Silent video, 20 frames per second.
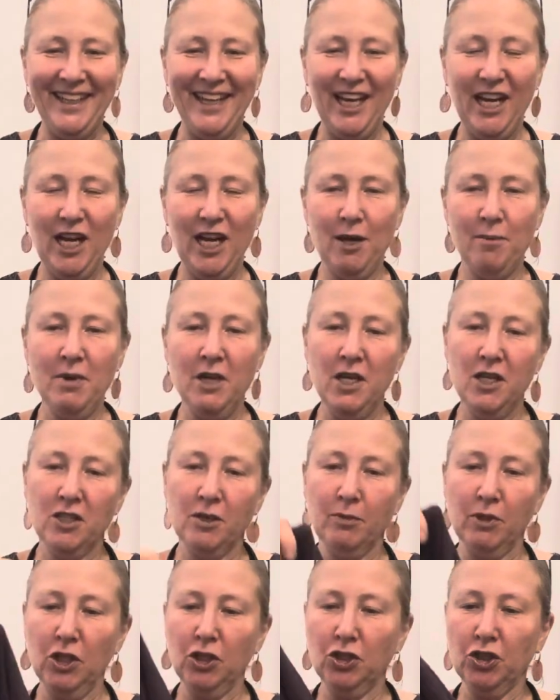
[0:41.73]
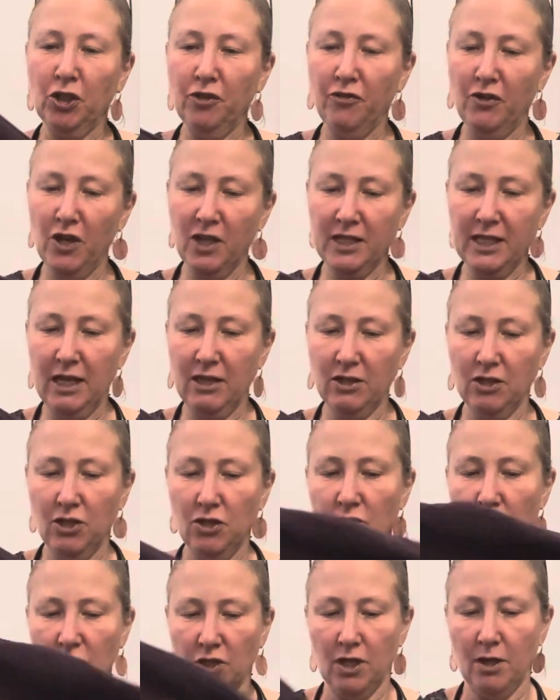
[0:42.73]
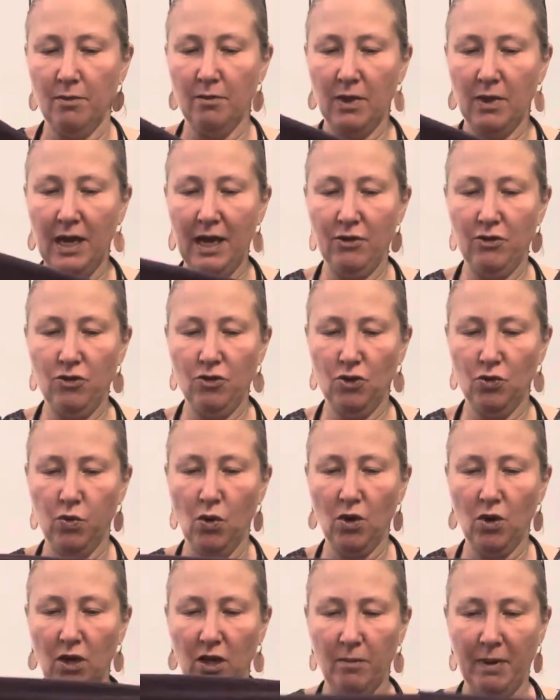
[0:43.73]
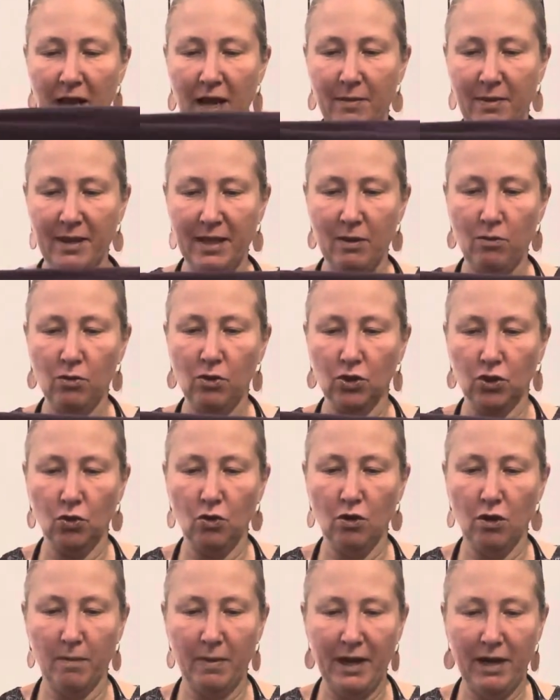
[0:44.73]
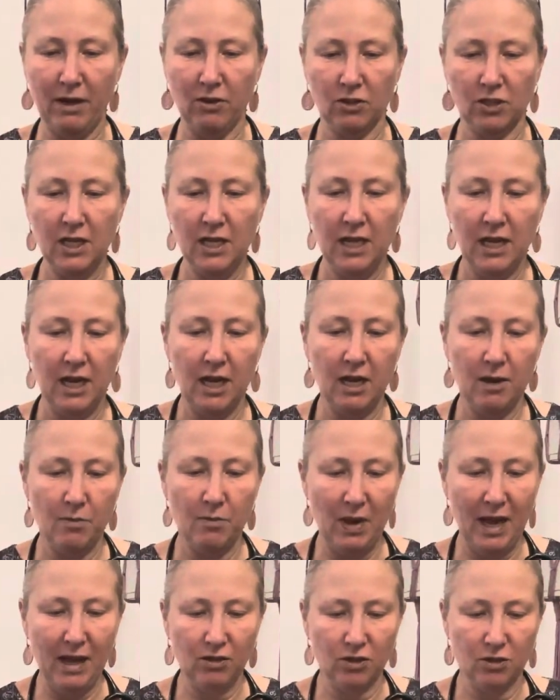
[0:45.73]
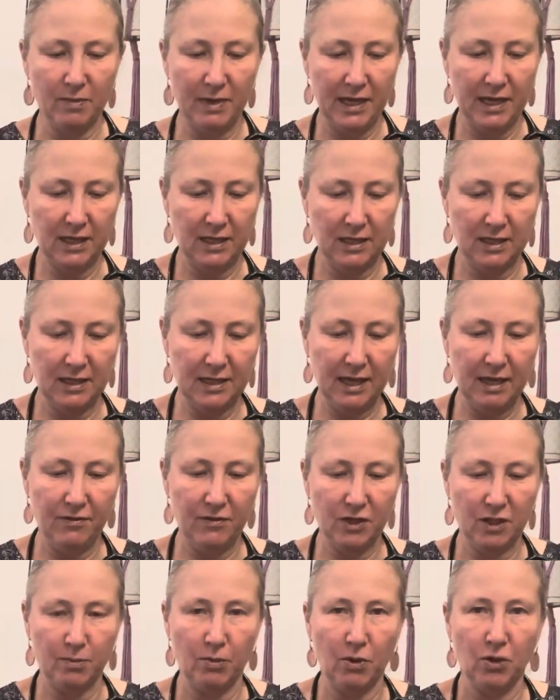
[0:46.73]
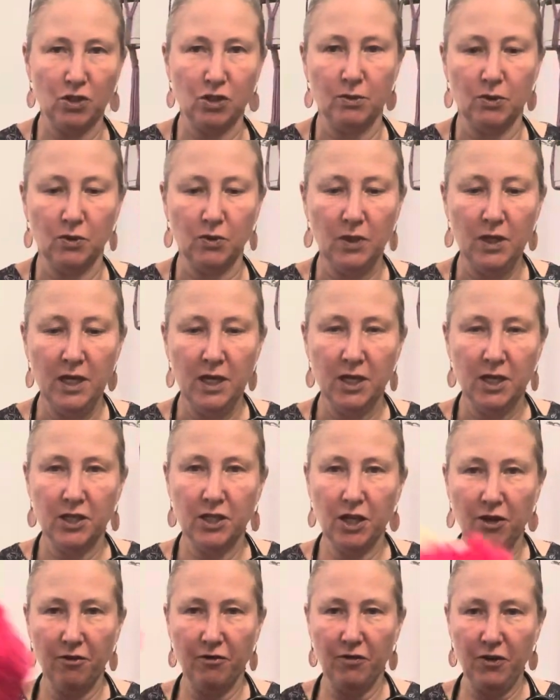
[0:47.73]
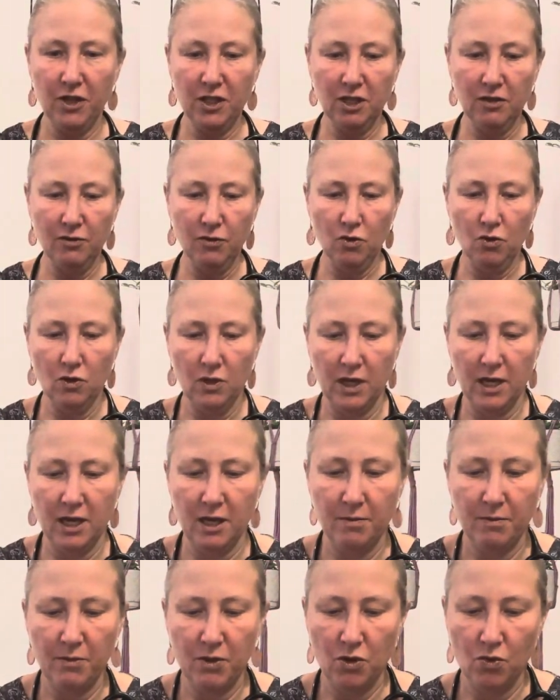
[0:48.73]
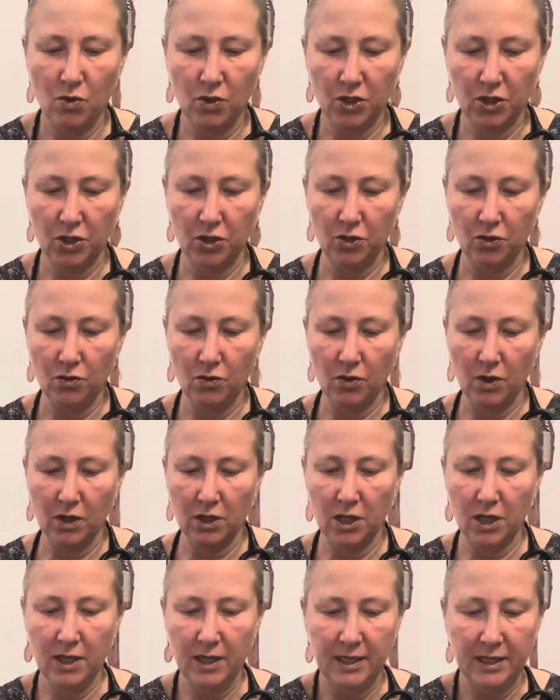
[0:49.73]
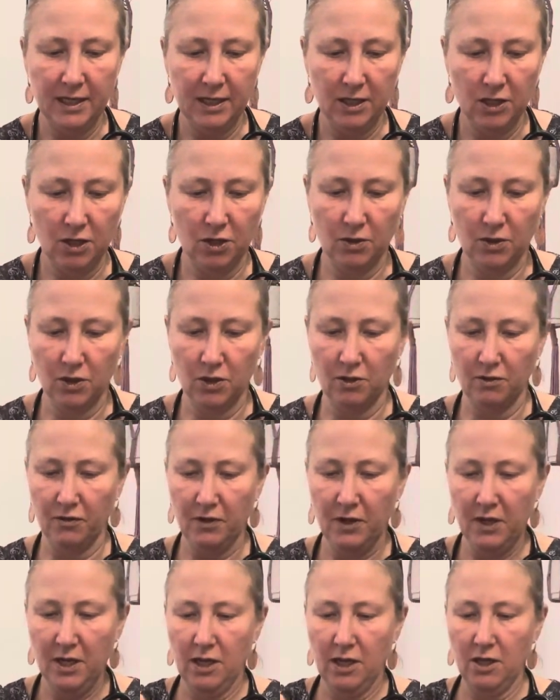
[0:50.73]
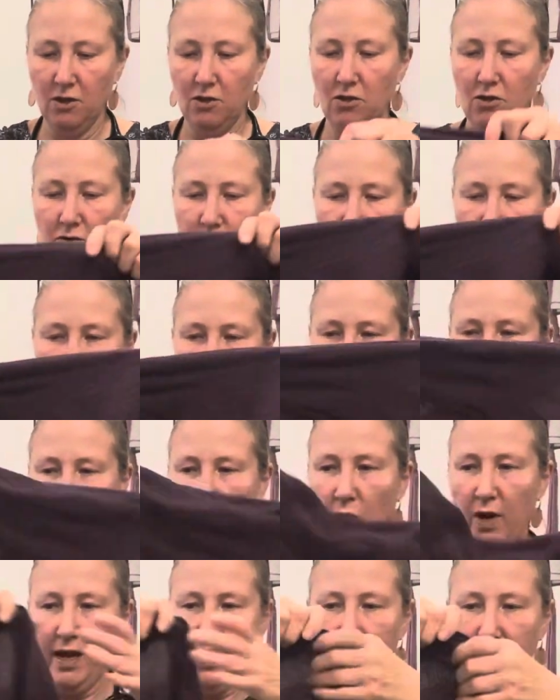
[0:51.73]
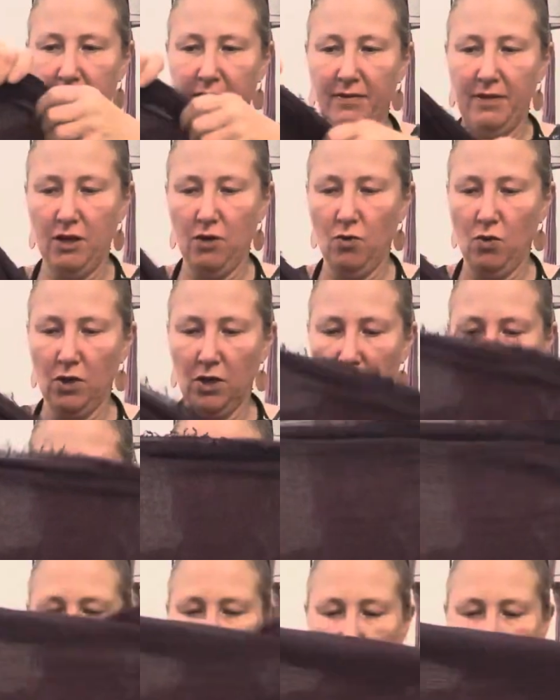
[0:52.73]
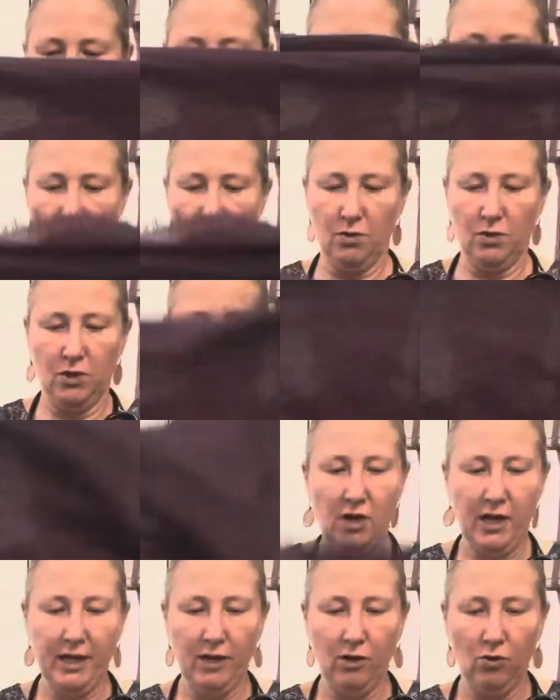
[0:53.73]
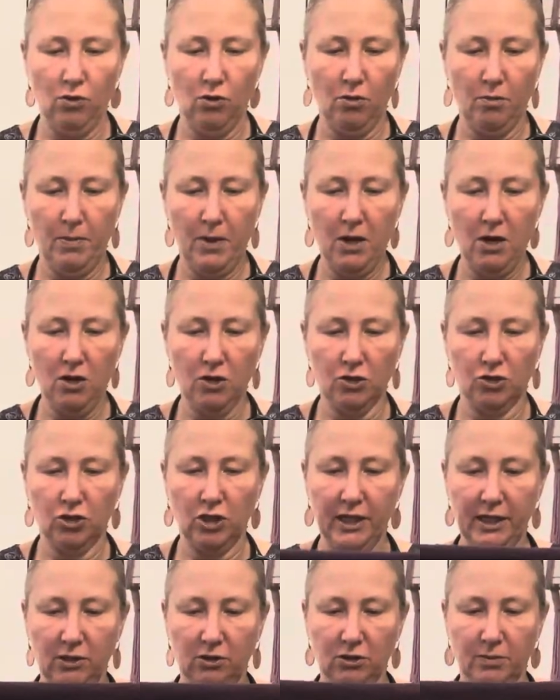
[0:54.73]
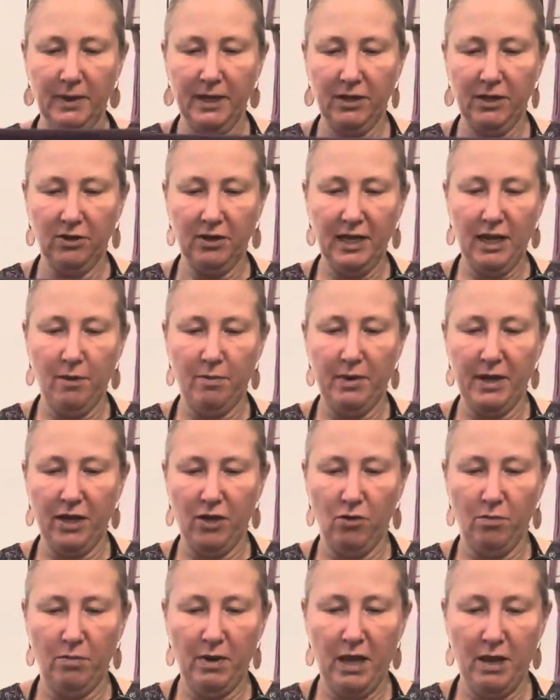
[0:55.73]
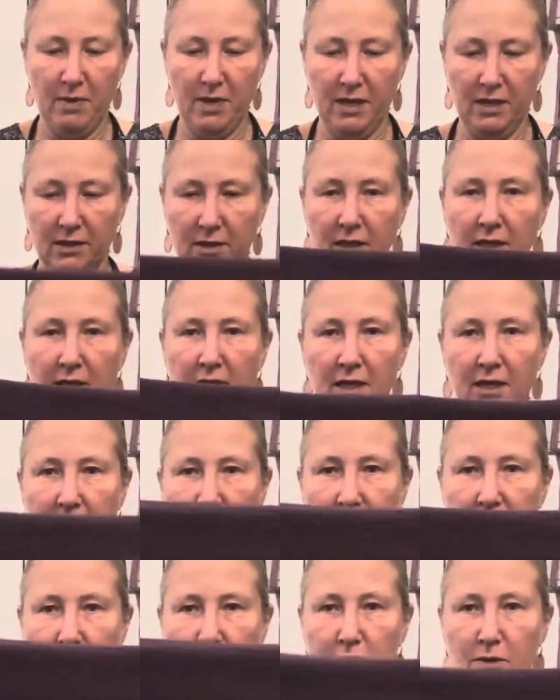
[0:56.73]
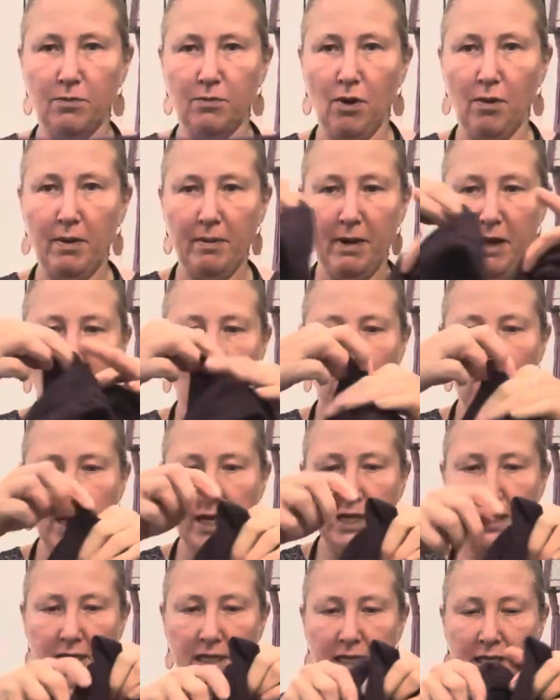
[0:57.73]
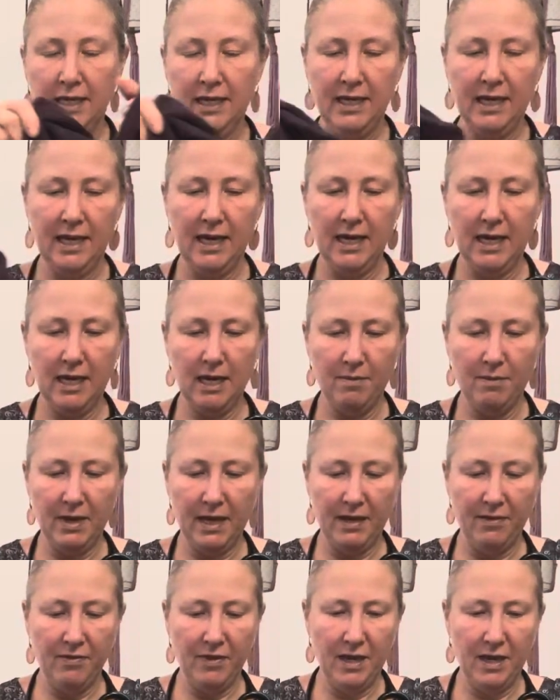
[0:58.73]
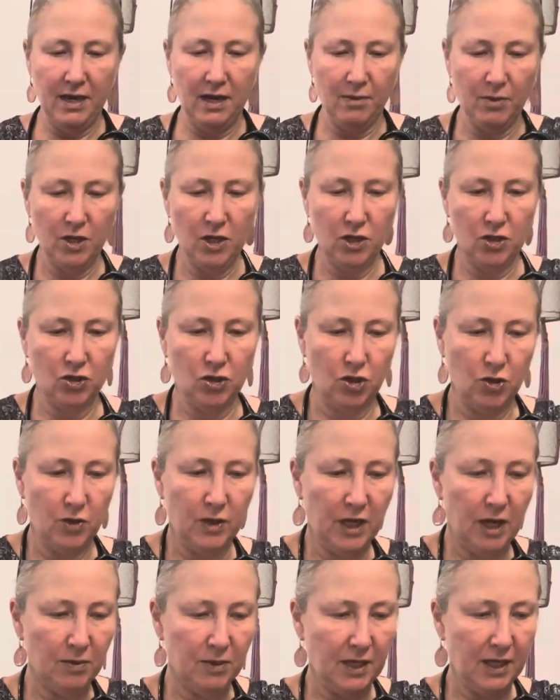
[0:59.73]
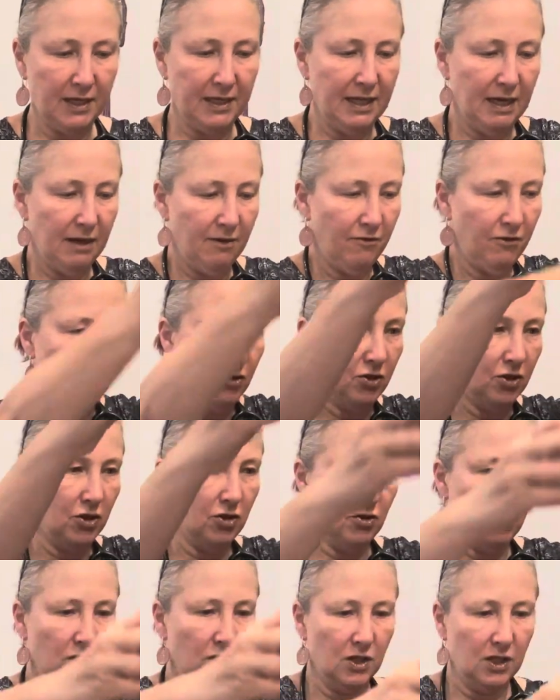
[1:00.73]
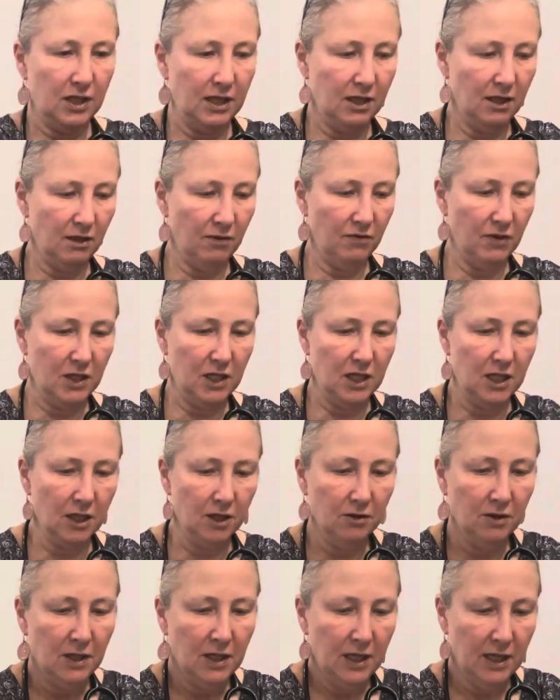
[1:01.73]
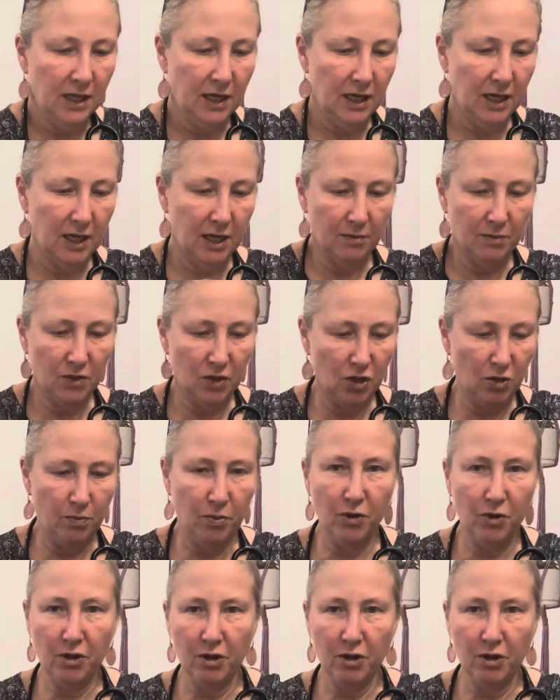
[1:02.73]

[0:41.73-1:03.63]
So I'm going to show you first how to use how you swaddle a baby, and then we'll talk about how to make it as safe as possible. So first of all, you want to turn it into a sort of, you've got a square, and then you want to turn it into a triangle or a part triangle, depending on how big your baby is. I think this is probably about right. And then I'm going to do it upside down for you so you can see it in the video. So you put the